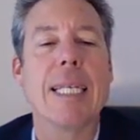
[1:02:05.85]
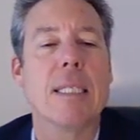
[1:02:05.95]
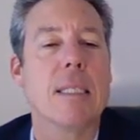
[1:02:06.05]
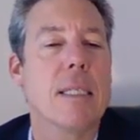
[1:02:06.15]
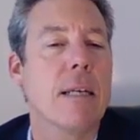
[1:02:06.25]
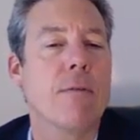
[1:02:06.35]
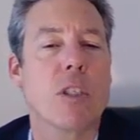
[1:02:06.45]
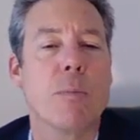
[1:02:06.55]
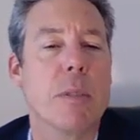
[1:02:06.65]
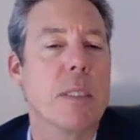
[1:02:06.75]

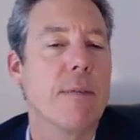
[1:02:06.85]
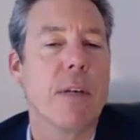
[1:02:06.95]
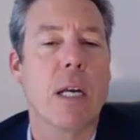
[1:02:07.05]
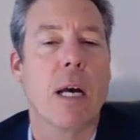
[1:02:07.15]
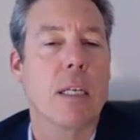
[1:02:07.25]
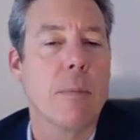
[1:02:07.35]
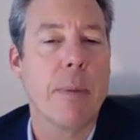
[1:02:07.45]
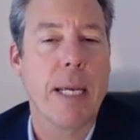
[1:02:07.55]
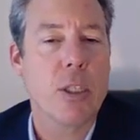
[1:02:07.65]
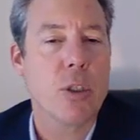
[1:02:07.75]
licensing for specific
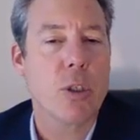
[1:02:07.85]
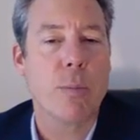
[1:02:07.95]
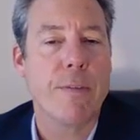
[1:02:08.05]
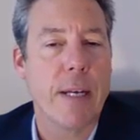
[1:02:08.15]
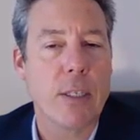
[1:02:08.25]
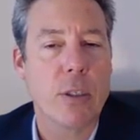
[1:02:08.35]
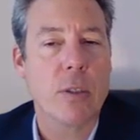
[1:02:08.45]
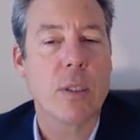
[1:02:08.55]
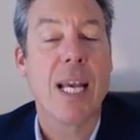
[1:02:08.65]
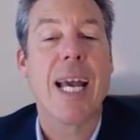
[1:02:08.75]
occupations or
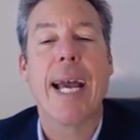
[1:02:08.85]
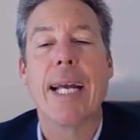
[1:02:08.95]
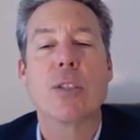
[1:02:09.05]
professions,